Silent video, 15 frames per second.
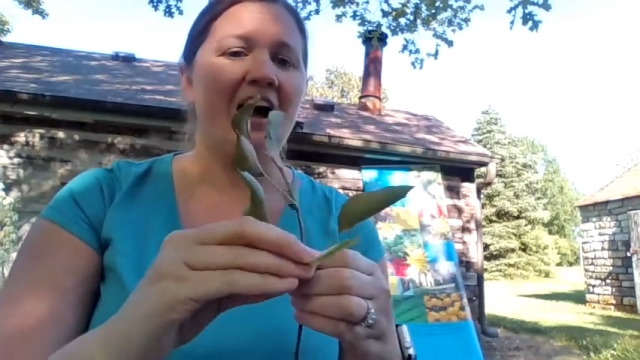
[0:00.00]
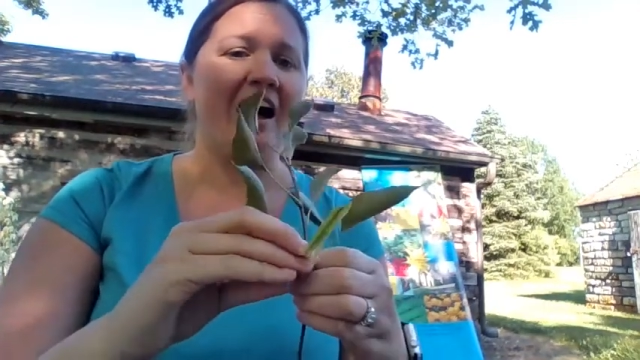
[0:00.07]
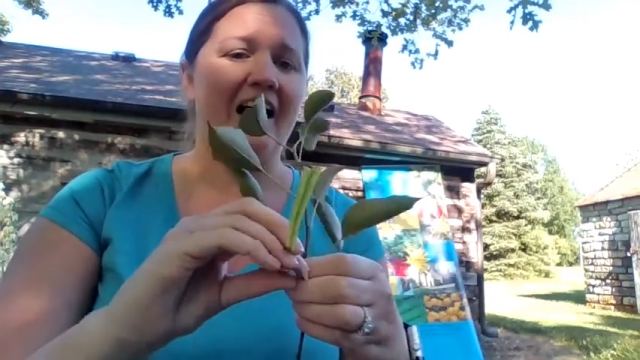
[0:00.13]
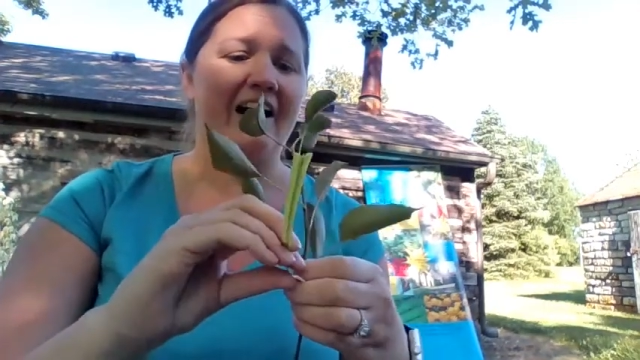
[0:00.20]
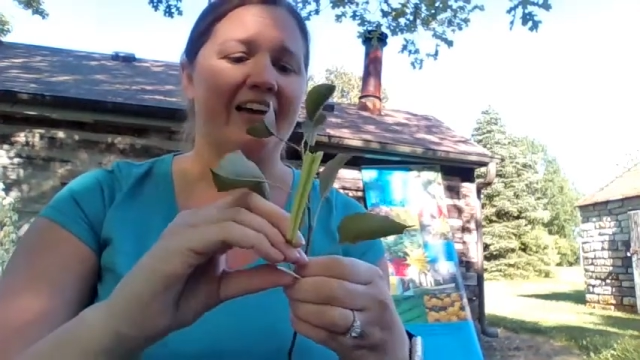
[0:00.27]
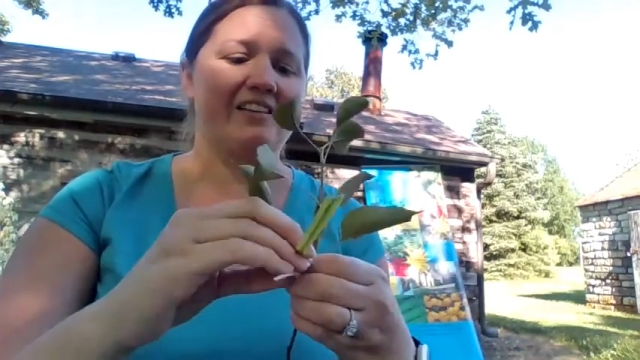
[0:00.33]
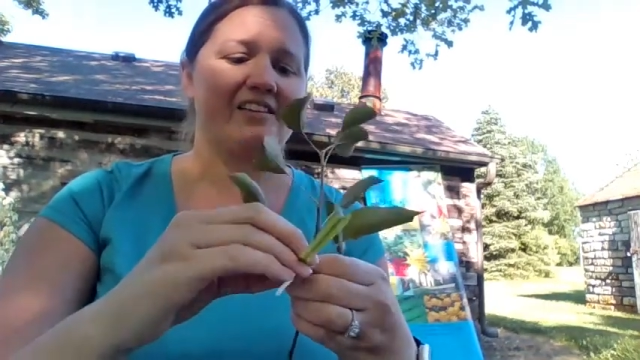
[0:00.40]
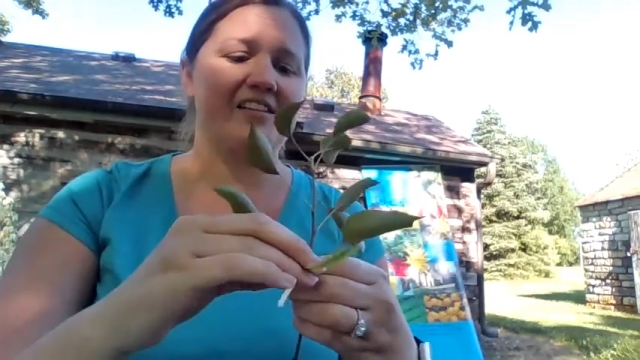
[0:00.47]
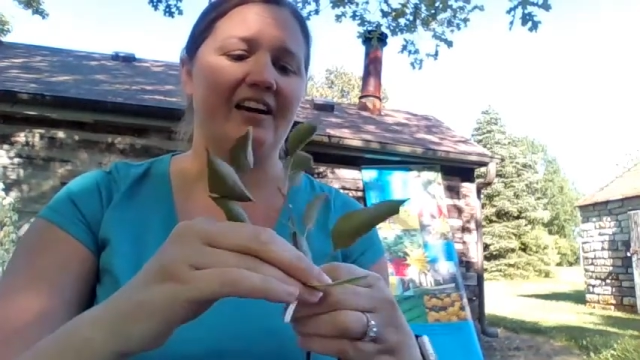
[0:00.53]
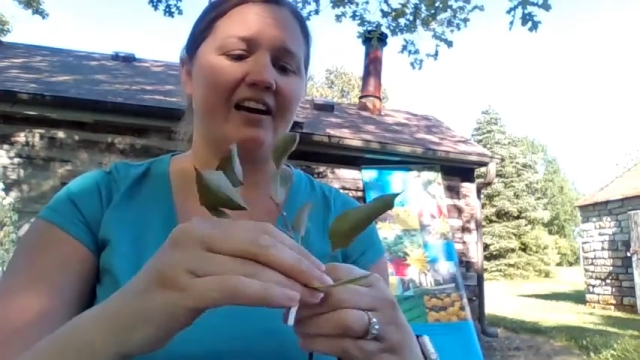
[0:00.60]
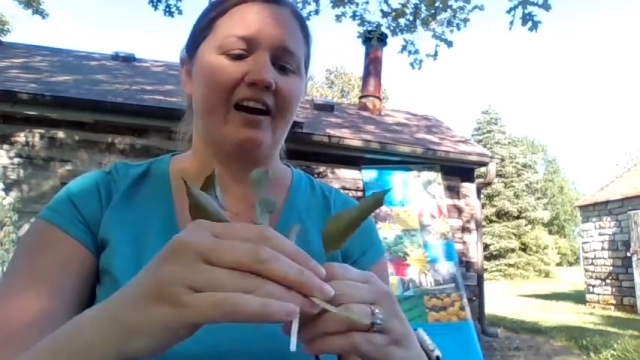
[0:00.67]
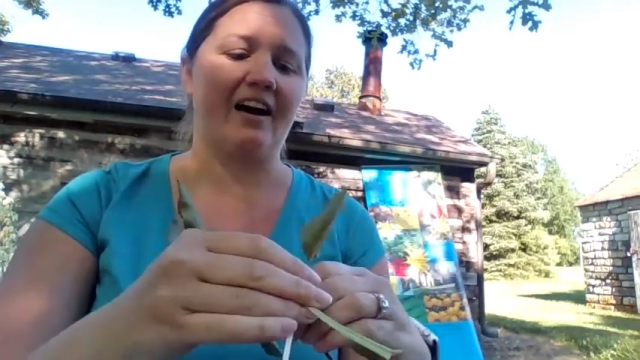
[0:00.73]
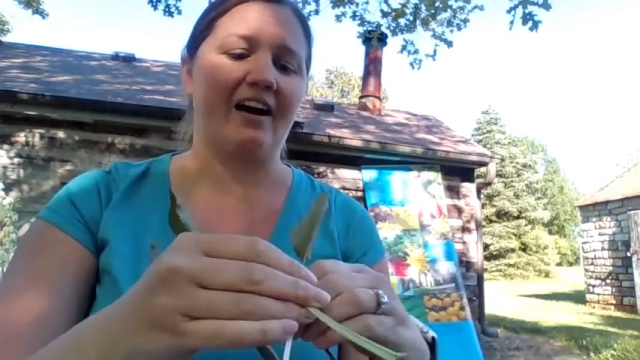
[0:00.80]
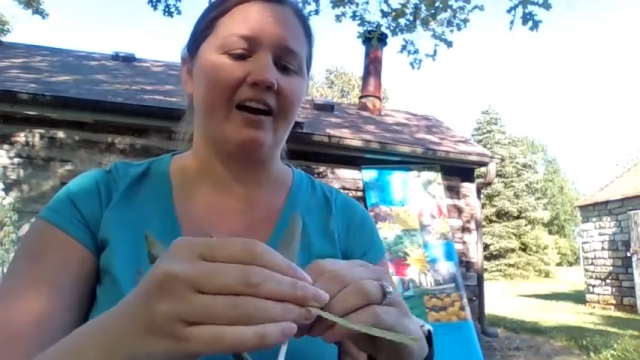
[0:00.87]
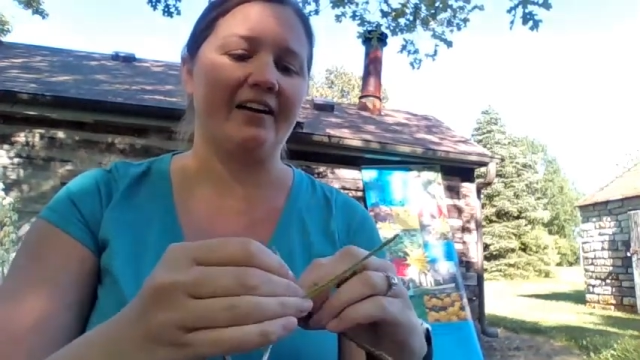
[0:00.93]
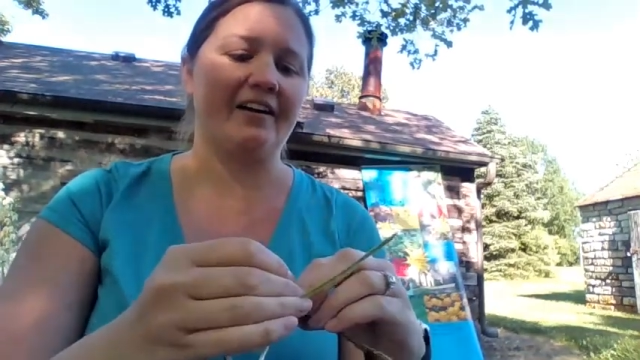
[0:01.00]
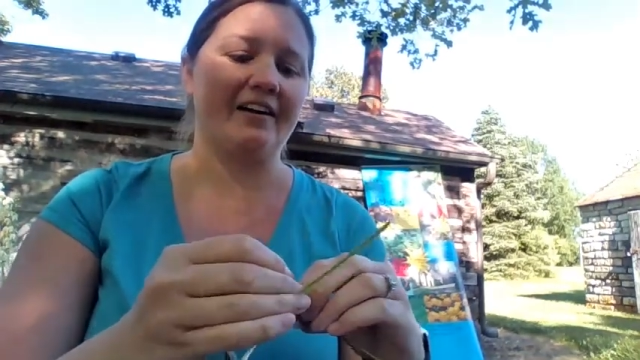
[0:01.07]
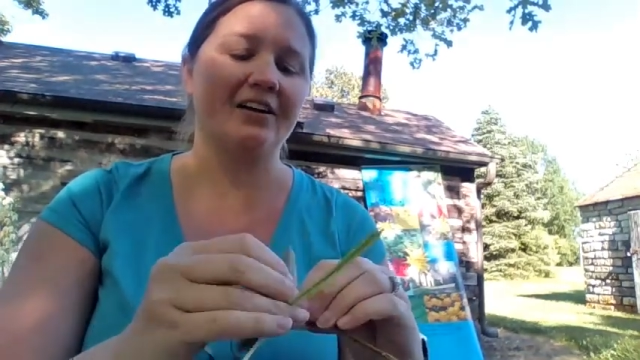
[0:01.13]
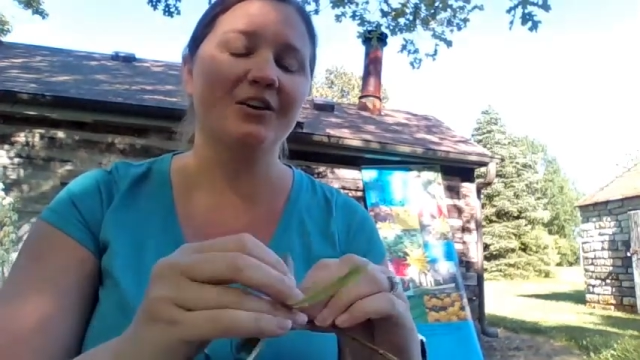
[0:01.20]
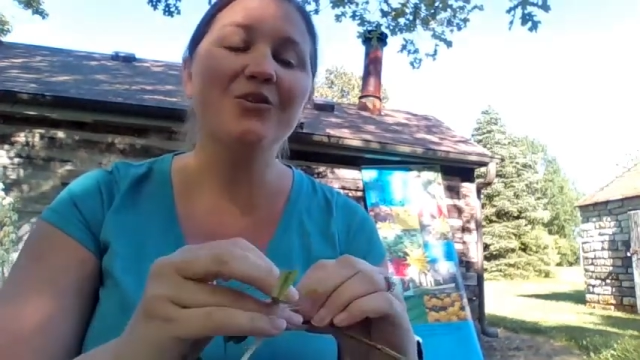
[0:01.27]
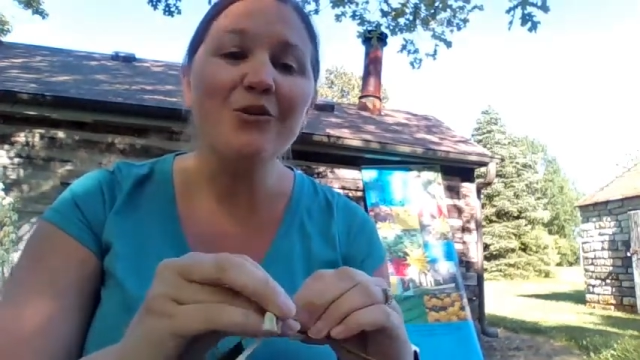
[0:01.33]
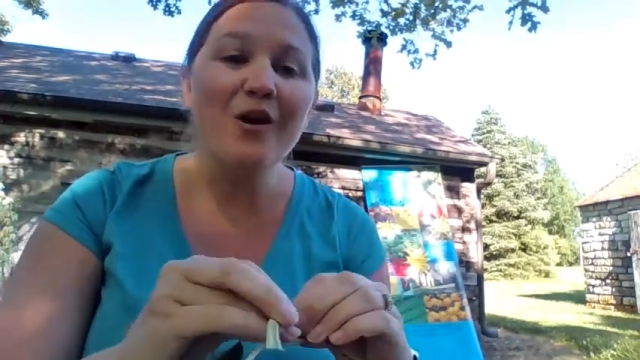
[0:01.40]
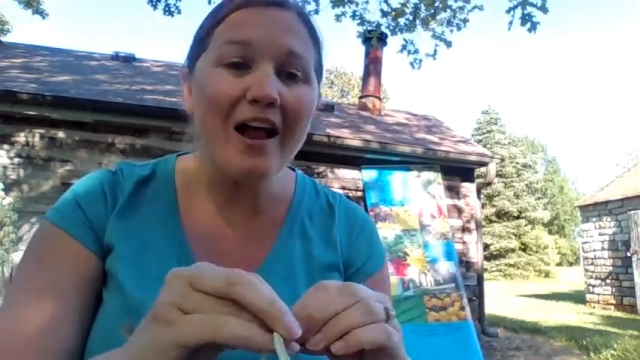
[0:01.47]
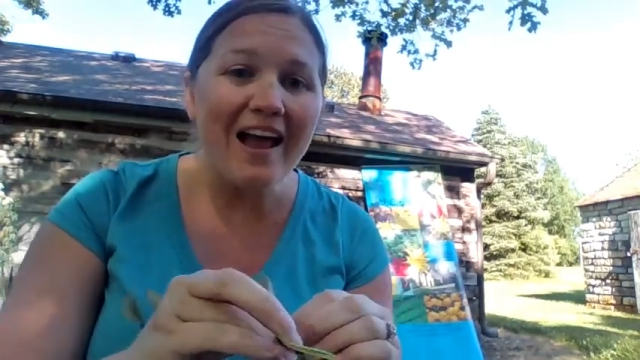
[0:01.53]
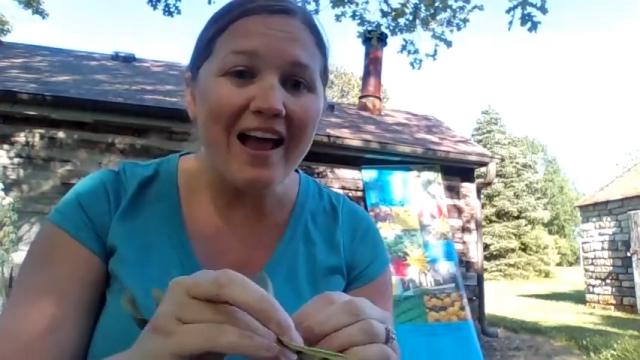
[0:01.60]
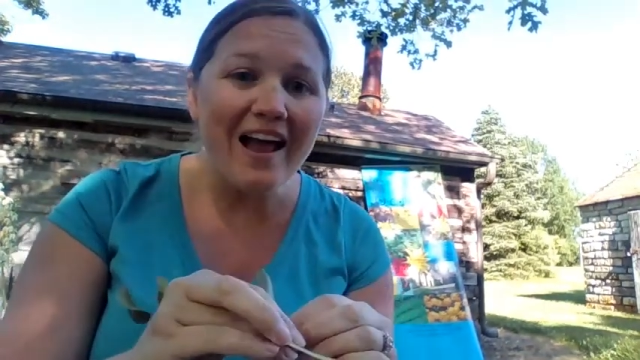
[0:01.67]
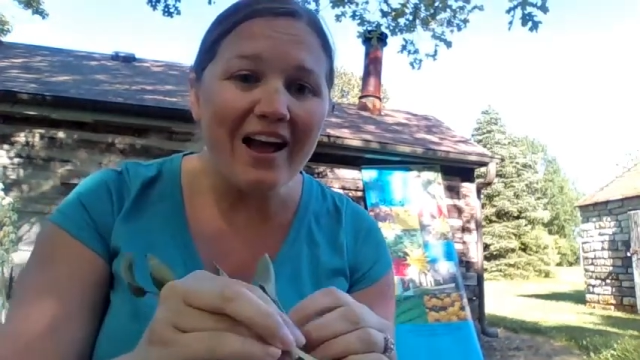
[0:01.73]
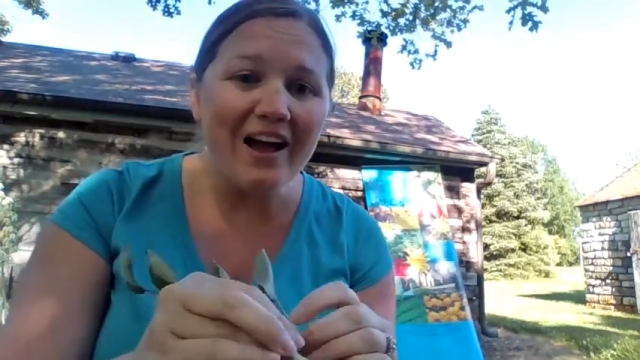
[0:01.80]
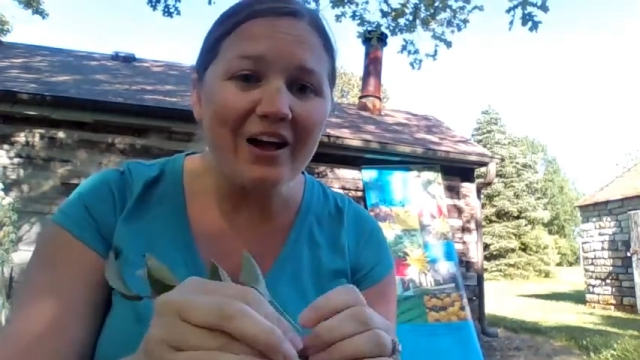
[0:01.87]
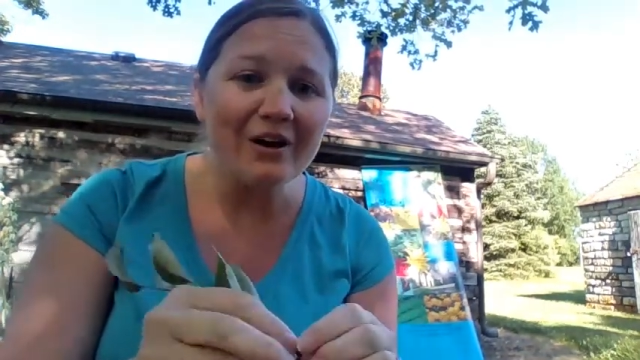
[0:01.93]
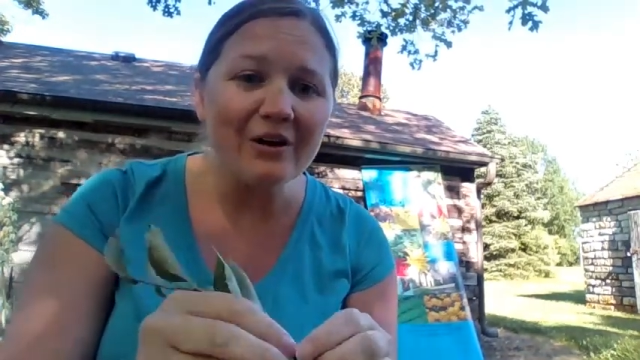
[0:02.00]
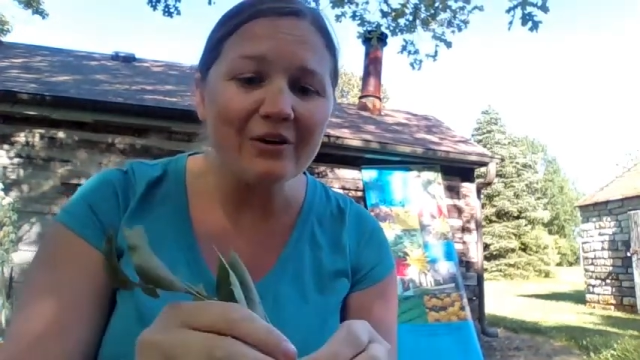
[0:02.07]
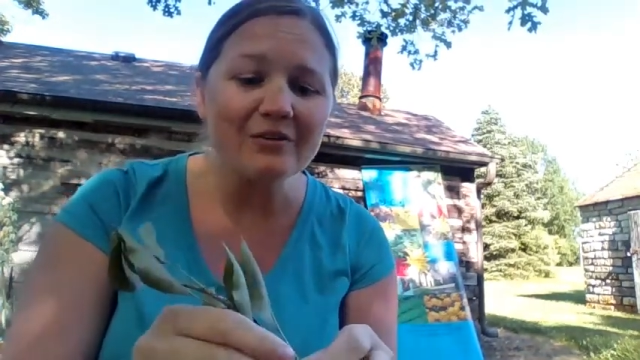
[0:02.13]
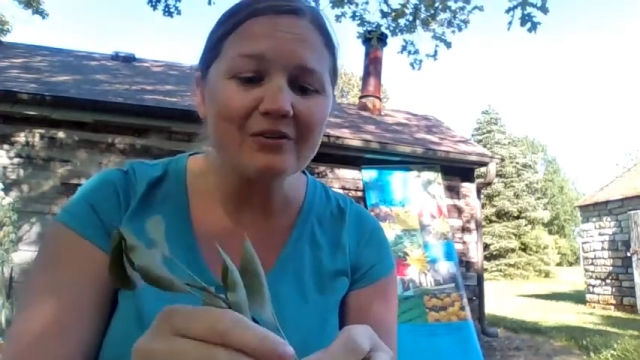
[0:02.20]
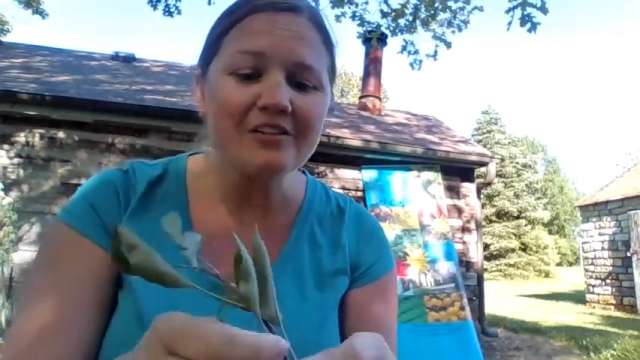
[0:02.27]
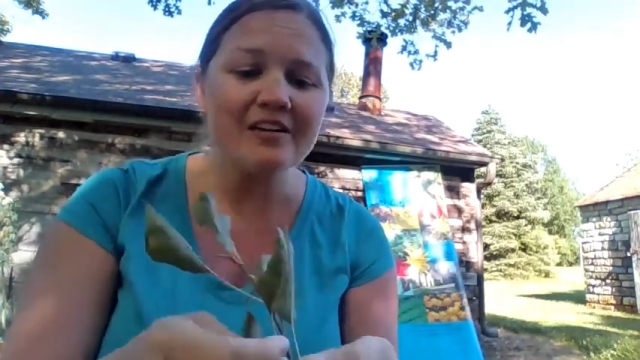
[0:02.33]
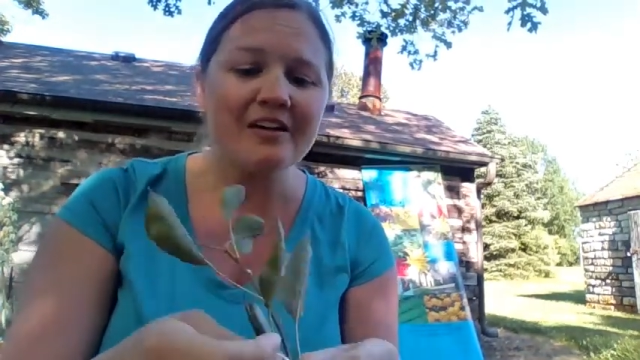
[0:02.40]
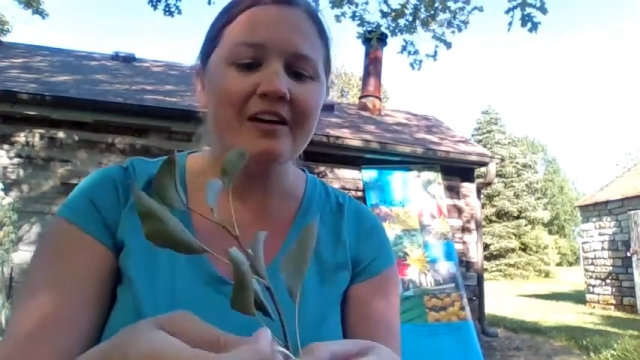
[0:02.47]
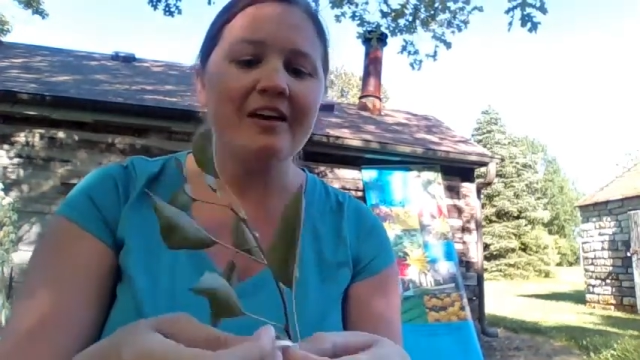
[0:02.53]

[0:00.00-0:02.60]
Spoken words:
I can tie it around